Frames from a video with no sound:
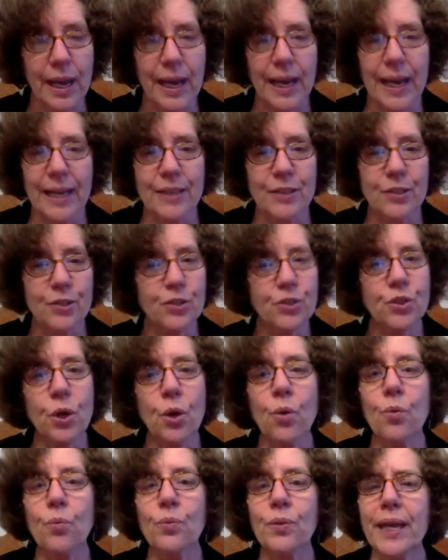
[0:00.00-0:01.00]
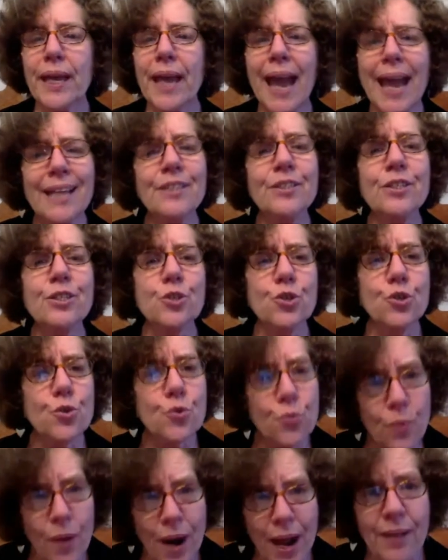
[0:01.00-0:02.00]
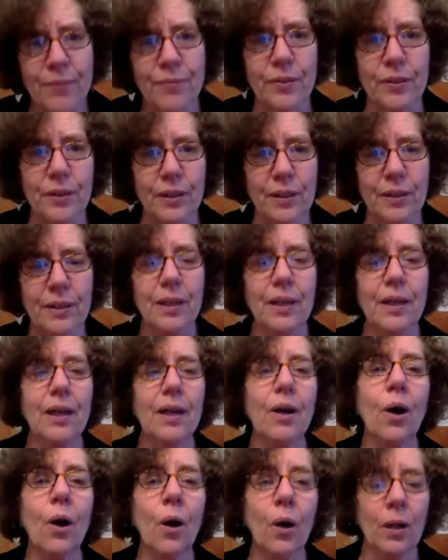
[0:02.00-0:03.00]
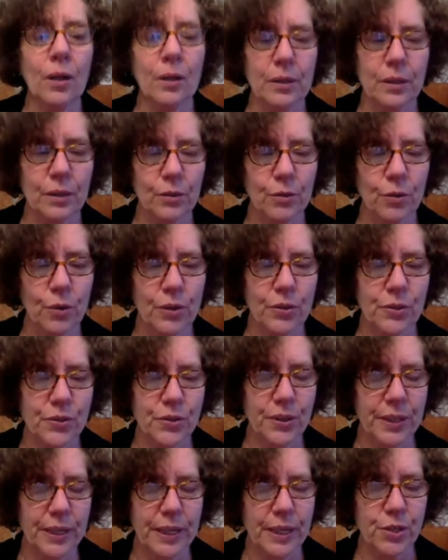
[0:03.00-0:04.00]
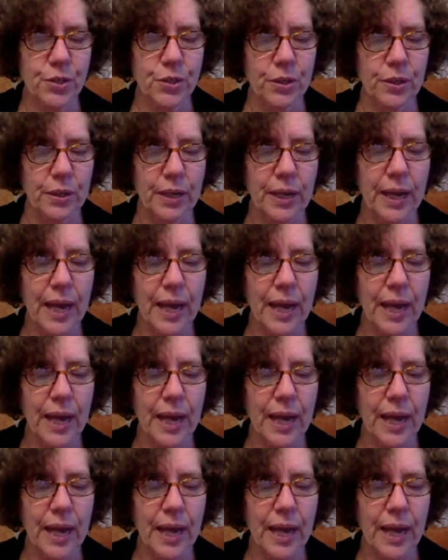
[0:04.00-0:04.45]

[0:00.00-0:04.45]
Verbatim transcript: And so they had to travel all across the nation.